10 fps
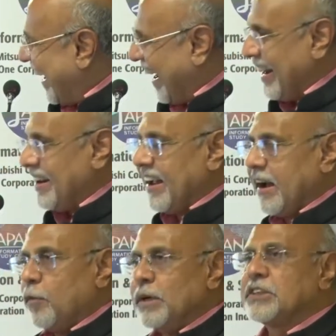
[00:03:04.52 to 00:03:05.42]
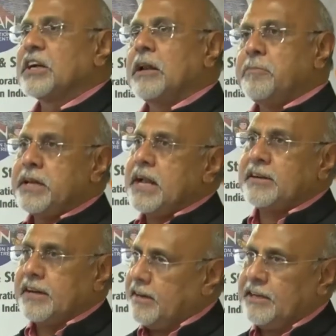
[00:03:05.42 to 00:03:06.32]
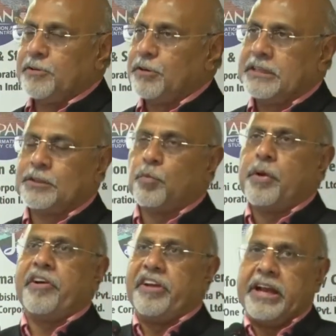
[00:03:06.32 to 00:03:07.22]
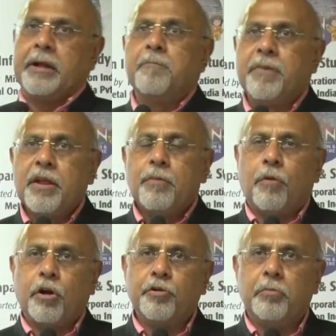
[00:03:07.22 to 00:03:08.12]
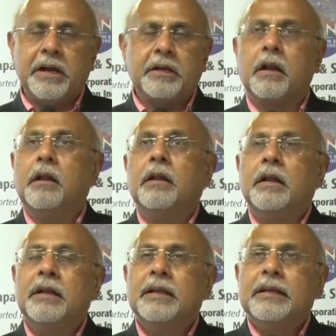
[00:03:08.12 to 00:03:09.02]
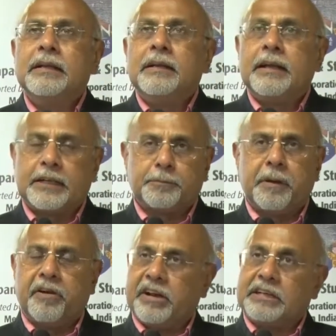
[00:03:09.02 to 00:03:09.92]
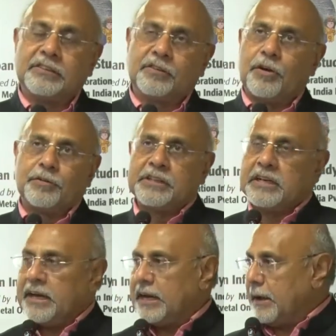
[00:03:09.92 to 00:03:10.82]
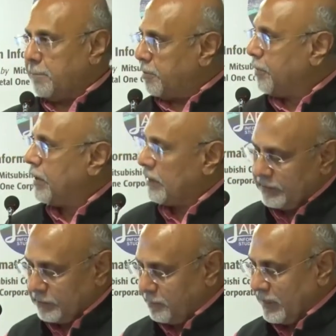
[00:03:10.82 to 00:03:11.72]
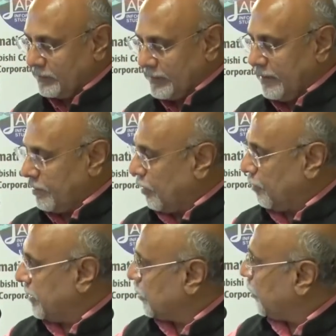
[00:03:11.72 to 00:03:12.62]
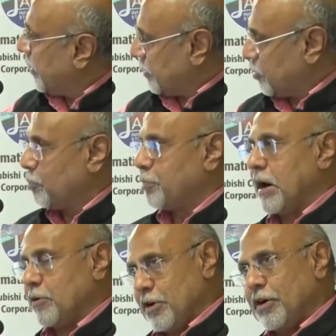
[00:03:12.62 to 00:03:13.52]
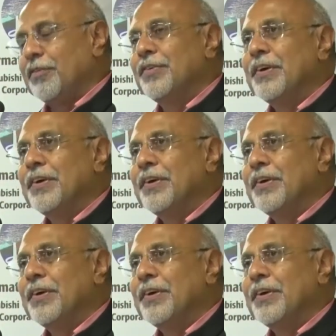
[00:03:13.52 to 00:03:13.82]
and uh, which culminated into this very monumental experience of setting up the Japan Center of which we are so proud of.